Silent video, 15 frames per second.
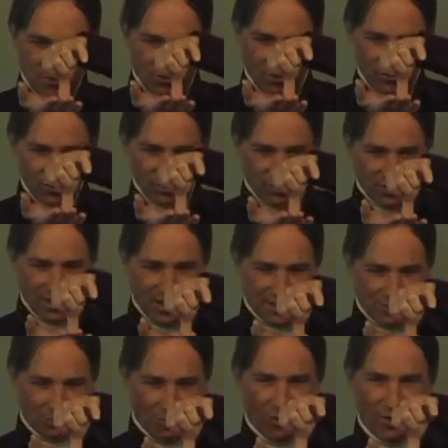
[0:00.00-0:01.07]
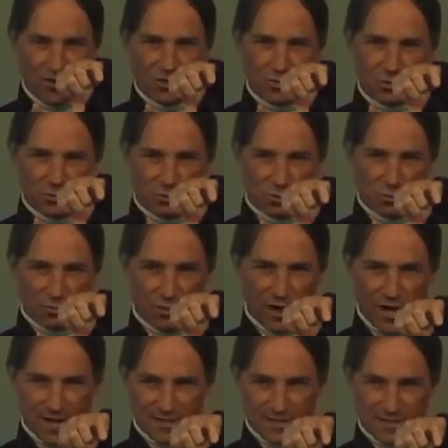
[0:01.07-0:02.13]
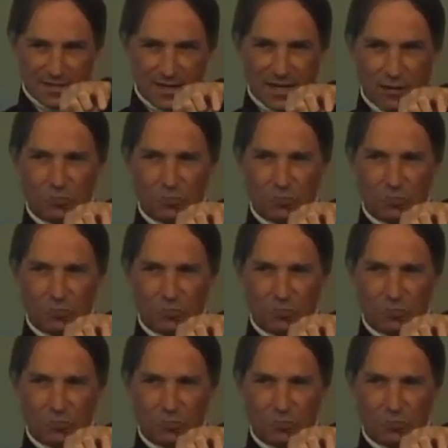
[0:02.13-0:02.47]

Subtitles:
on that point to press,